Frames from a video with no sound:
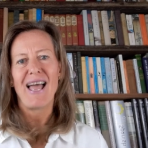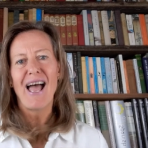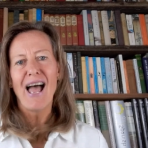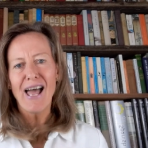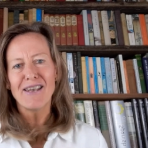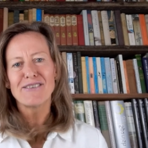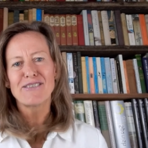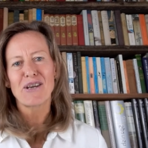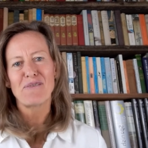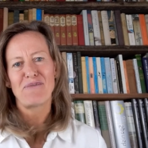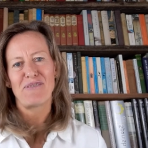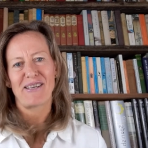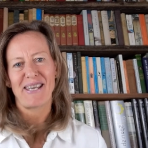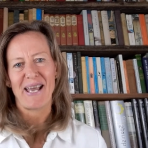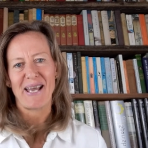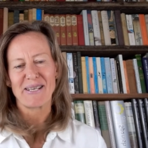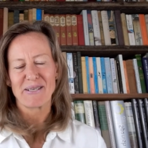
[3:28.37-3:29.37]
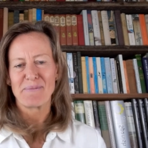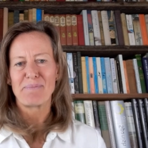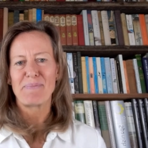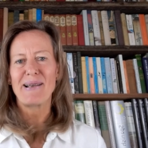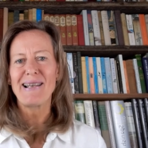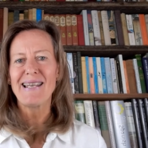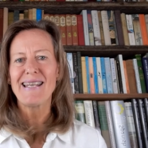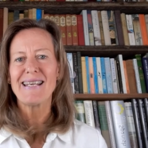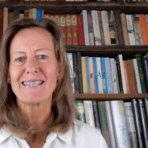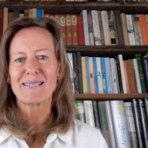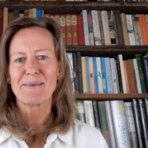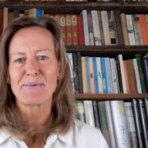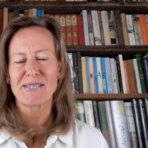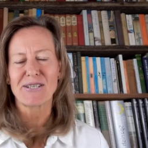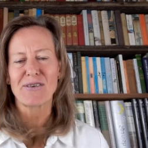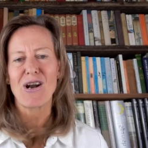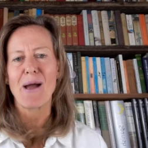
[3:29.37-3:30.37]
And don't forget, please
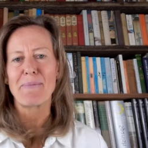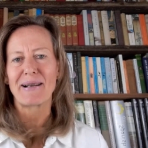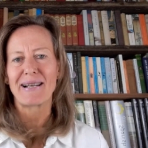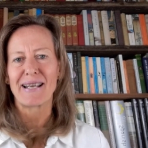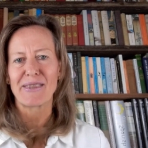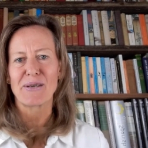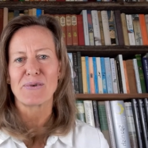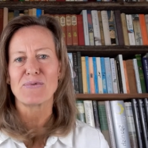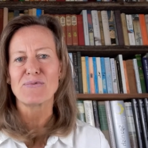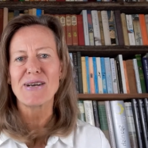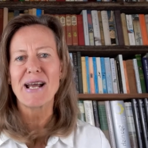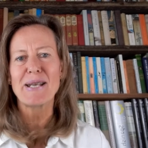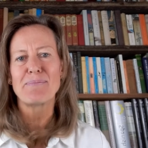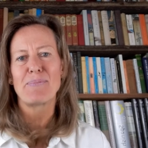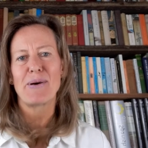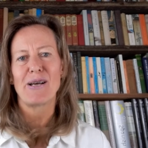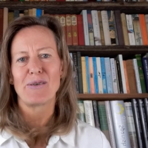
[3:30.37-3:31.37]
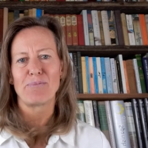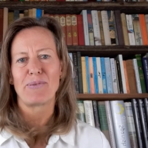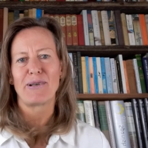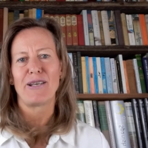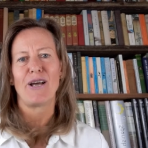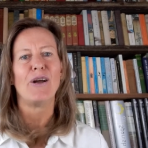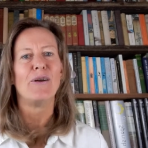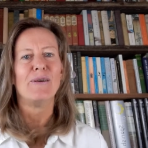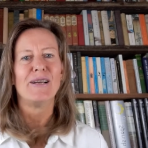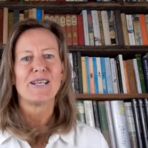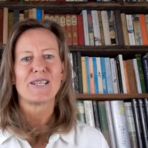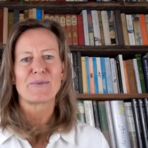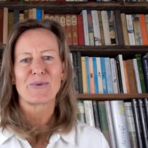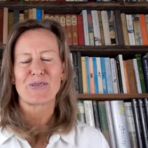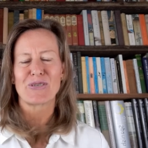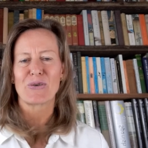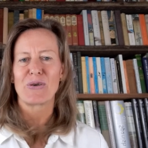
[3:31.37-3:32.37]
subscribe, click the red button below to
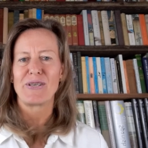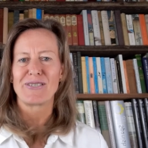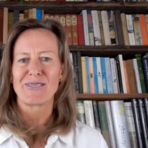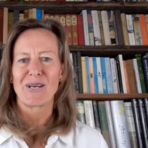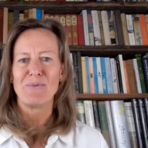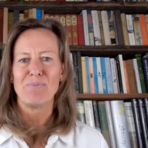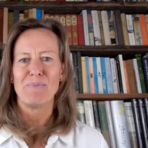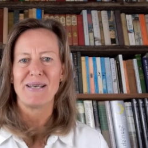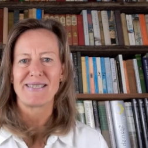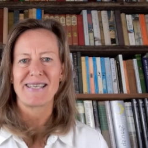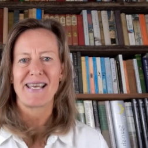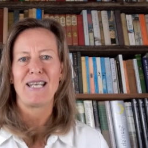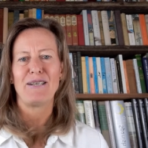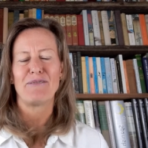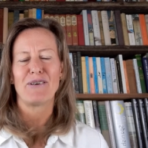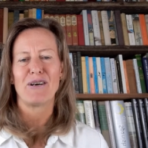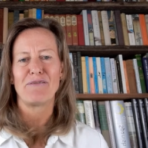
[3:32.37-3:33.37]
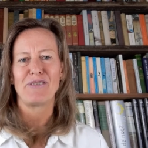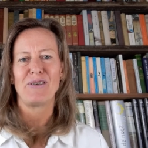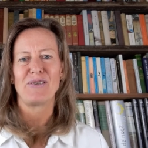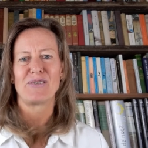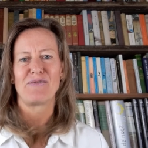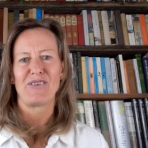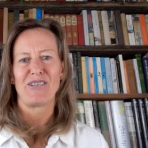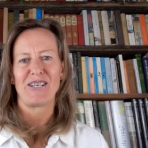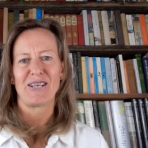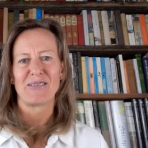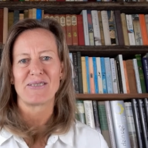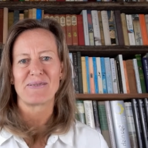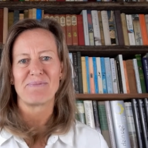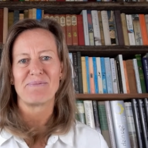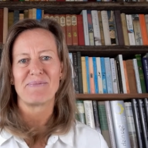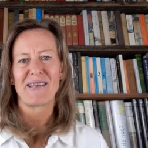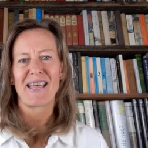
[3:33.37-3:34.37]
ensure you don't miss any of our future videos.
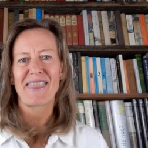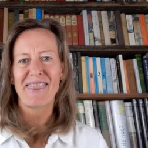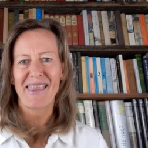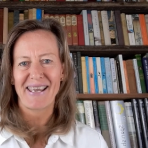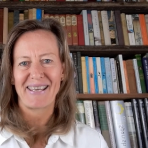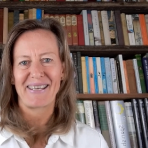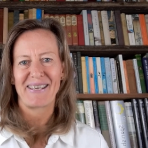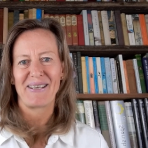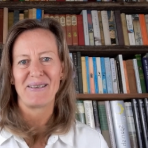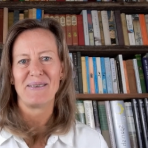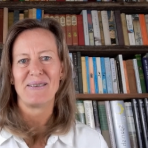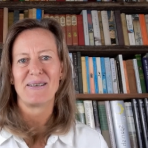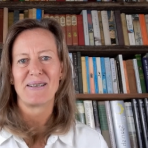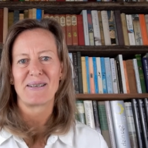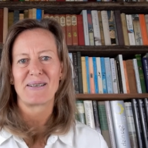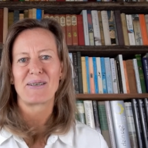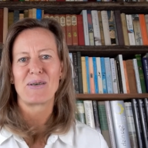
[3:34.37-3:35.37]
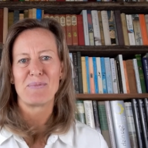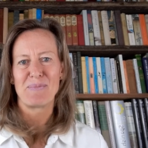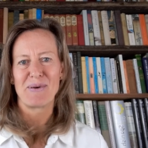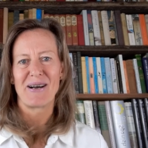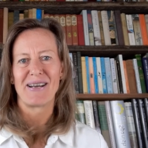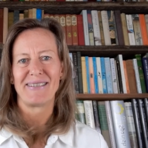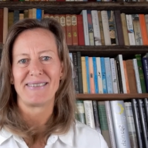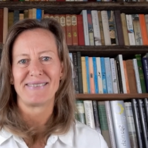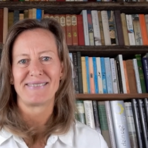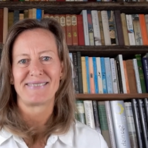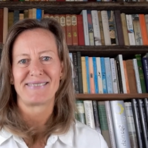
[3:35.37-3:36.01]
Thank you. Goodbye.